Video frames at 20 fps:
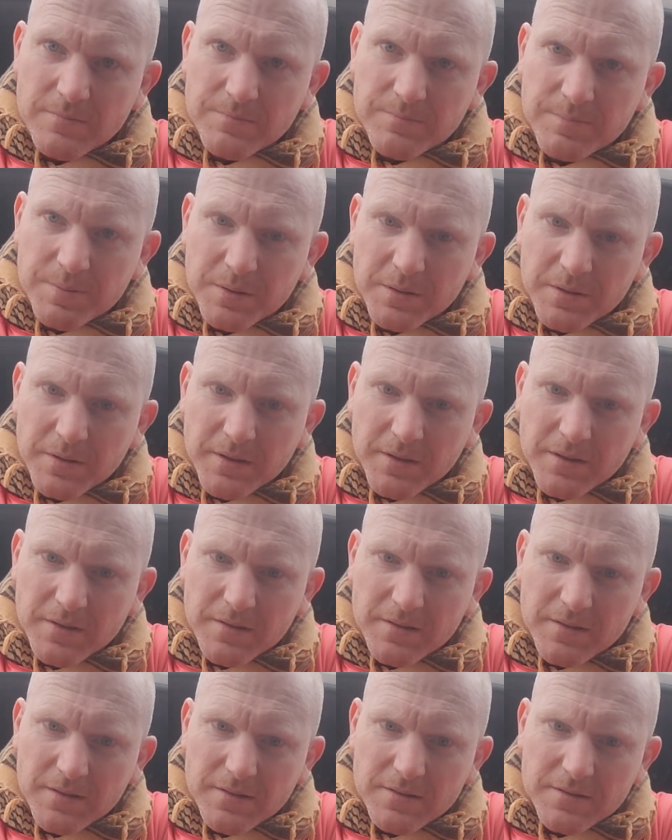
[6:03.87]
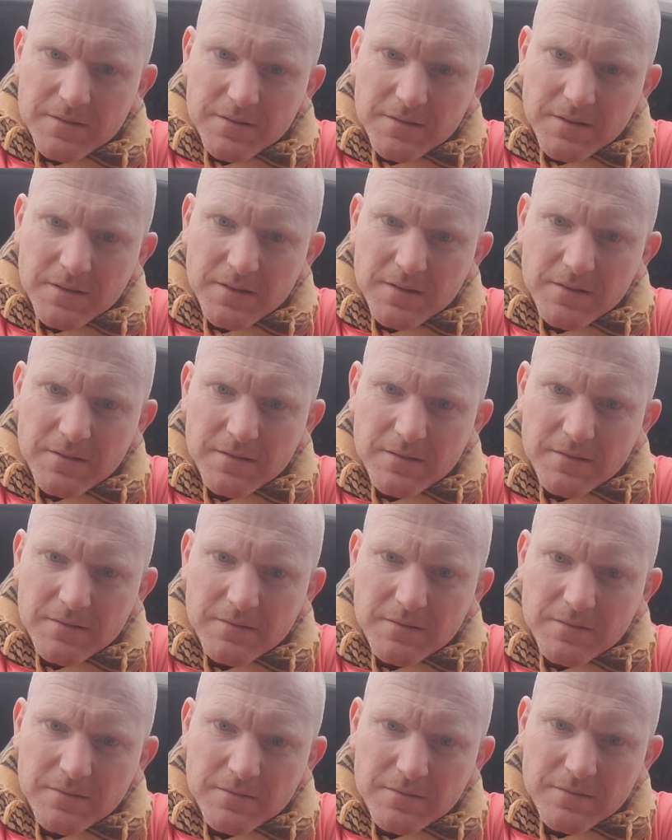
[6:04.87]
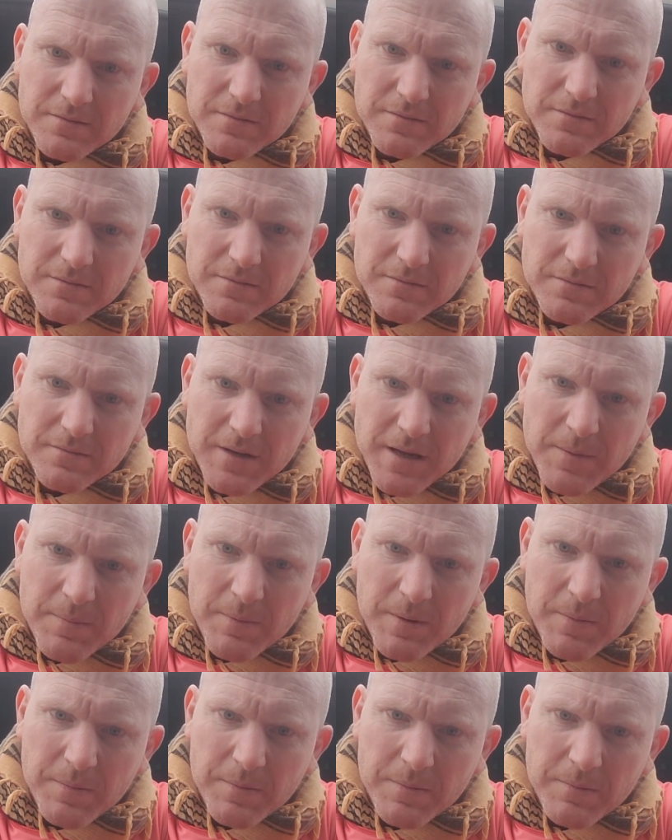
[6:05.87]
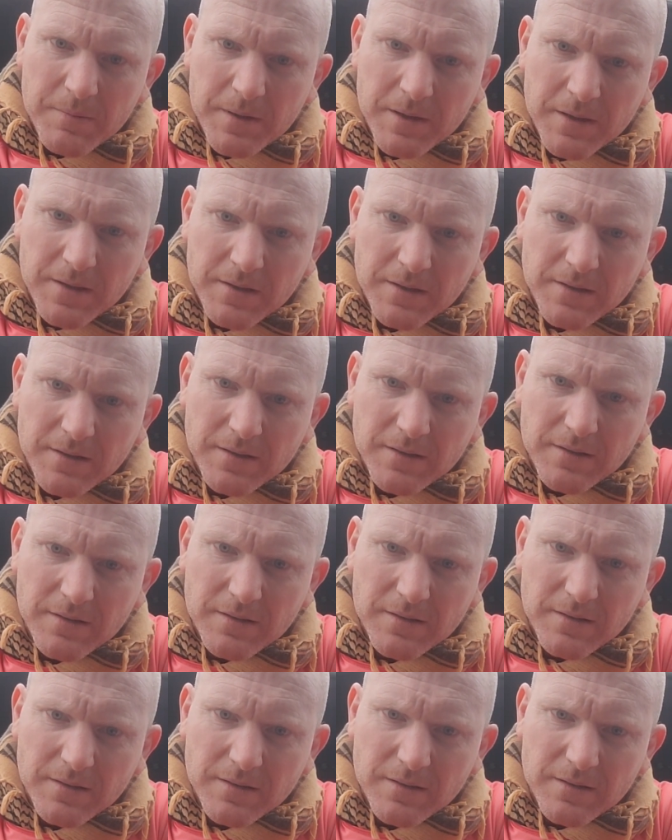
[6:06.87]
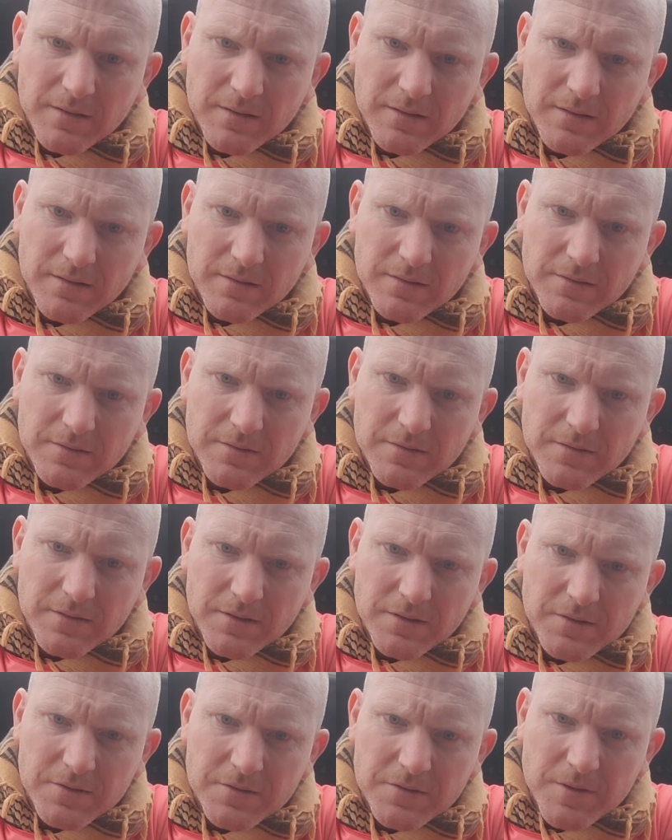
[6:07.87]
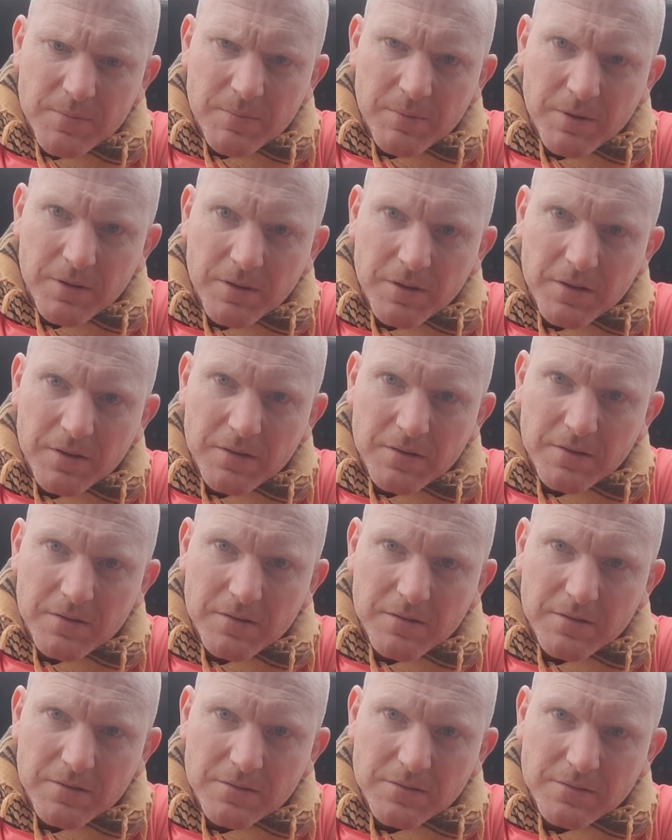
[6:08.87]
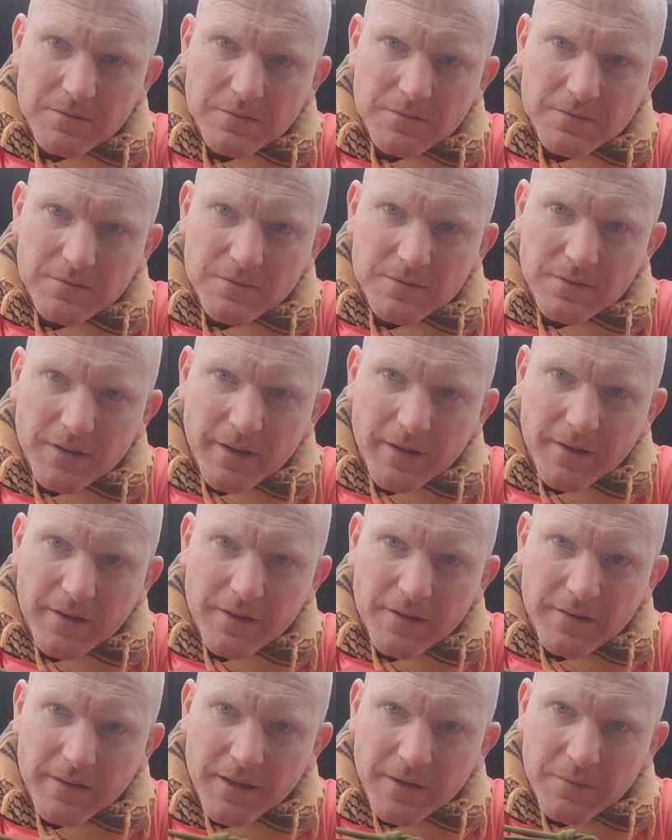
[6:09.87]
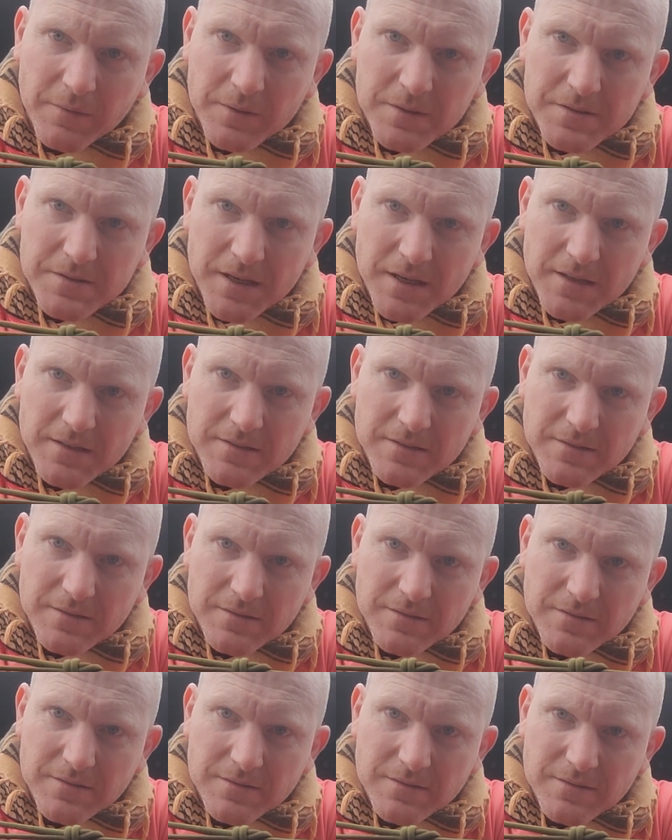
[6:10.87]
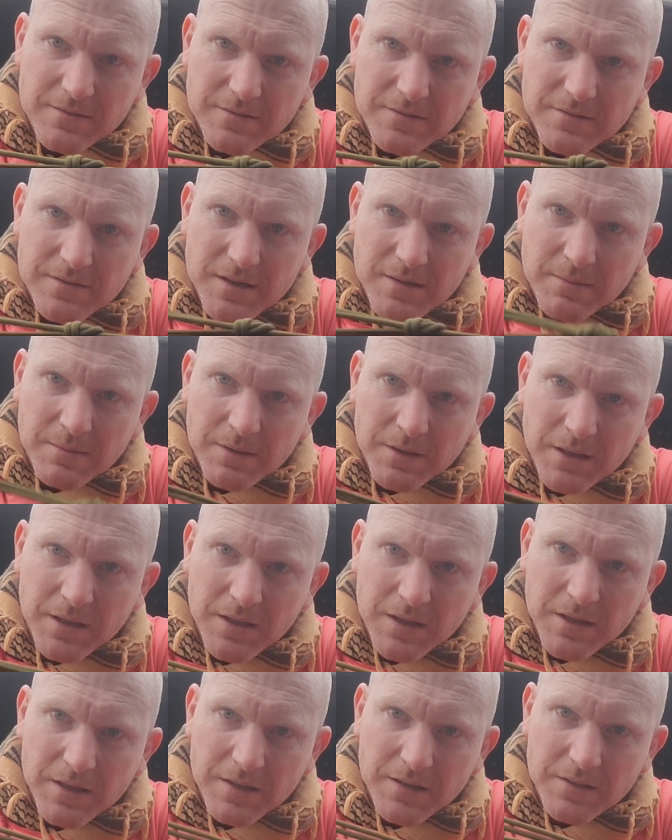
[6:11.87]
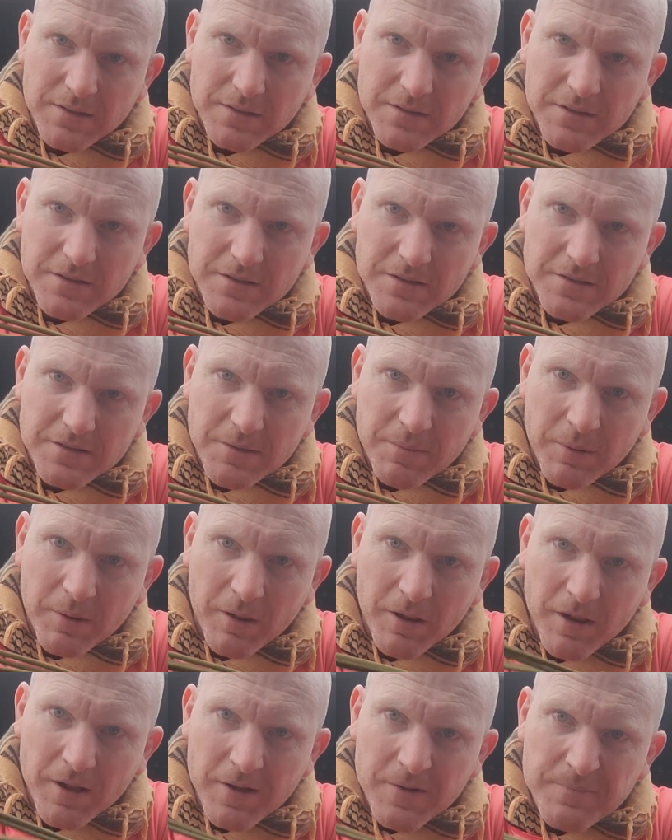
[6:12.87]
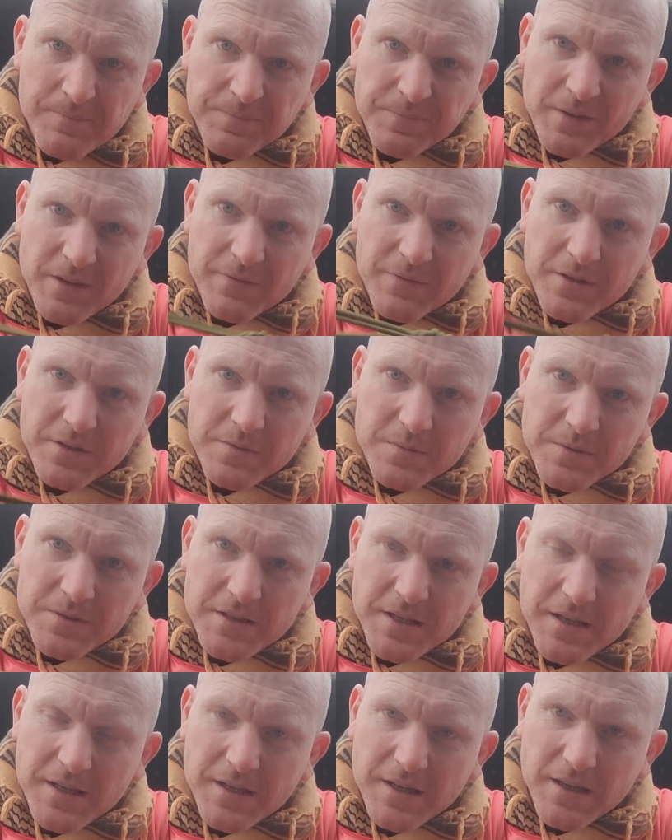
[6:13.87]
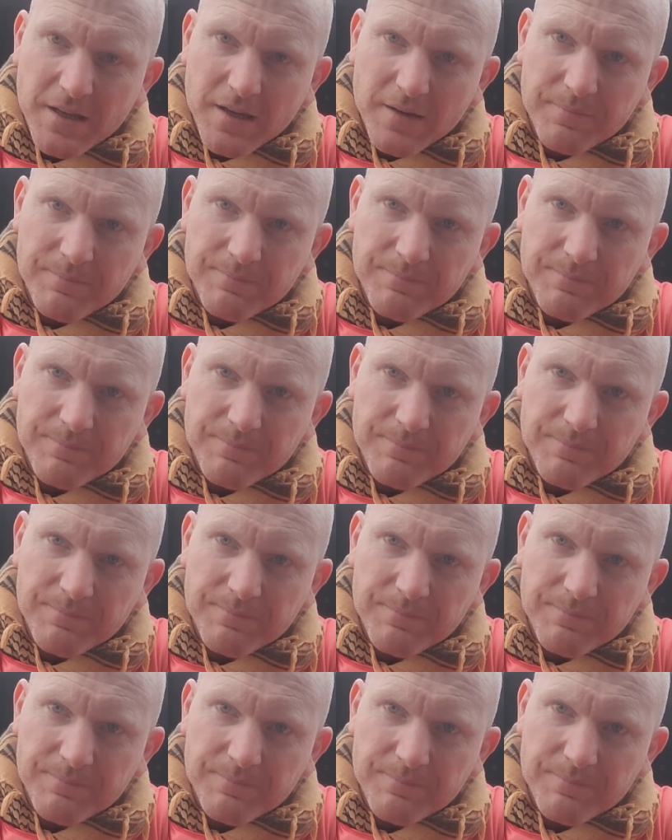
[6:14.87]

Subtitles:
pull it, it's gonna wrap up and make a triple layer on that one side. So double, triple. If this was a